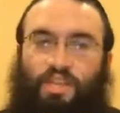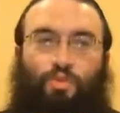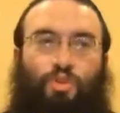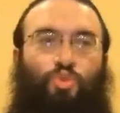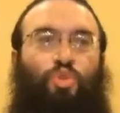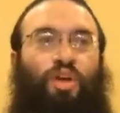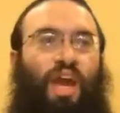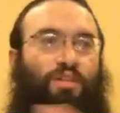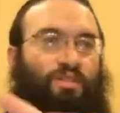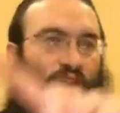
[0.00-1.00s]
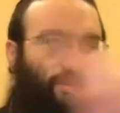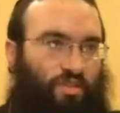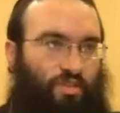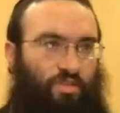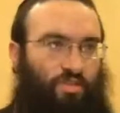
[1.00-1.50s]
is when you look outside
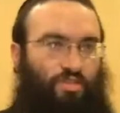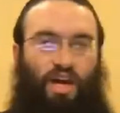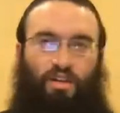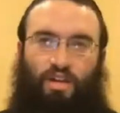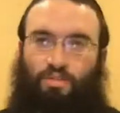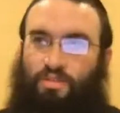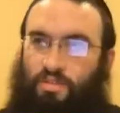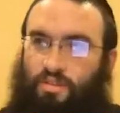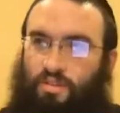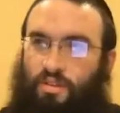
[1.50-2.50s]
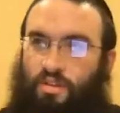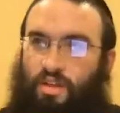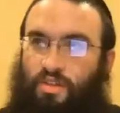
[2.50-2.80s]
your, your dollar house.